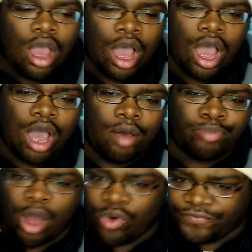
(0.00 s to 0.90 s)

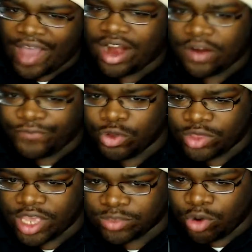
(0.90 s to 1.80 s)
But we find a few
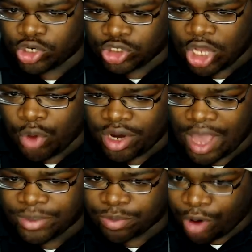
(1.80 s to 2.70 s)
things more so when it
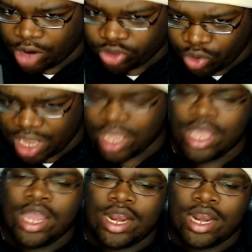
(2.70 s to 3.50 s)
comes to part three.